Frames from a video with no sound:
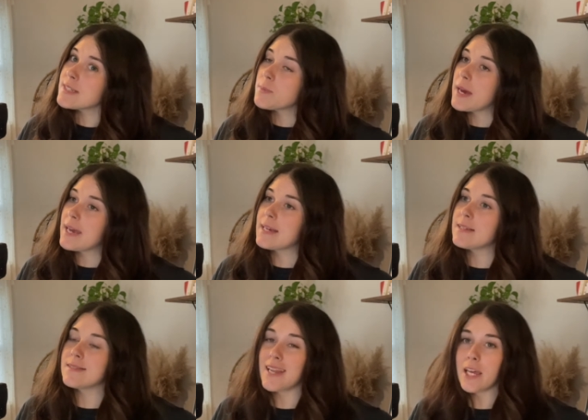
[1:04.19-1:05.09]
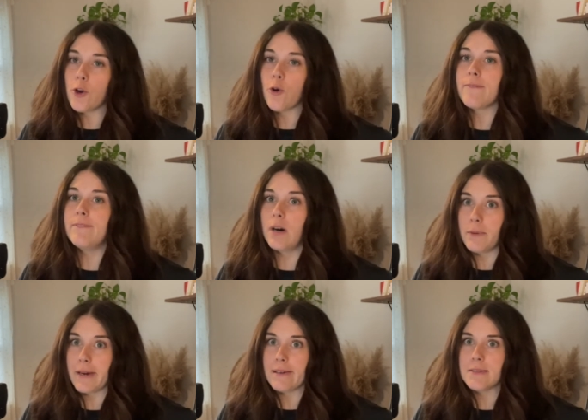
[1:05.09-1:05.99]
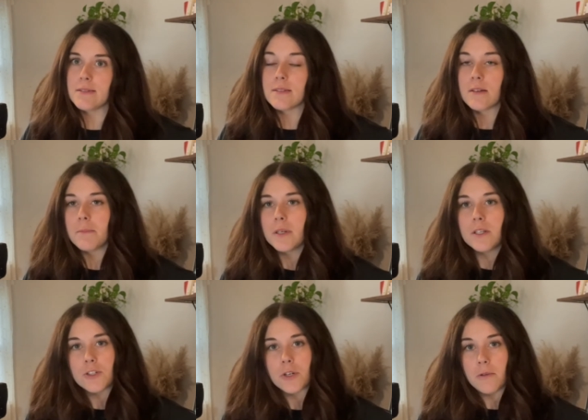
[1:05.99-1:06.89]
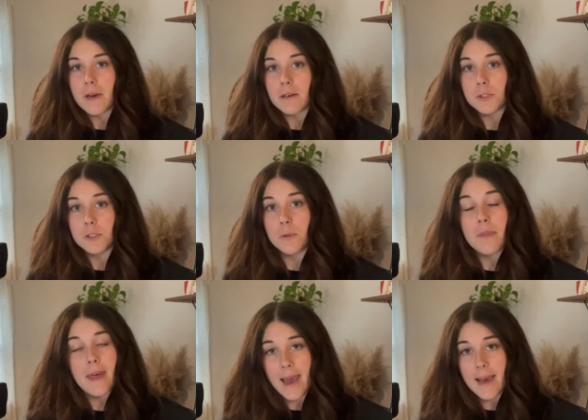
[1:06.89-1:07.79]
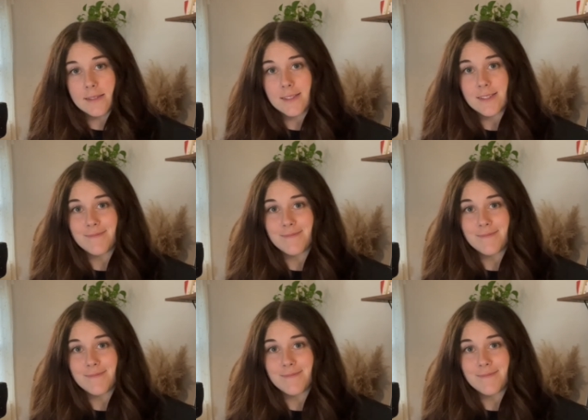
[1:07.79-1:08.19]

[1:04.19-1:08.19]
way is setting your focus. So I'm gonna show you how to do that.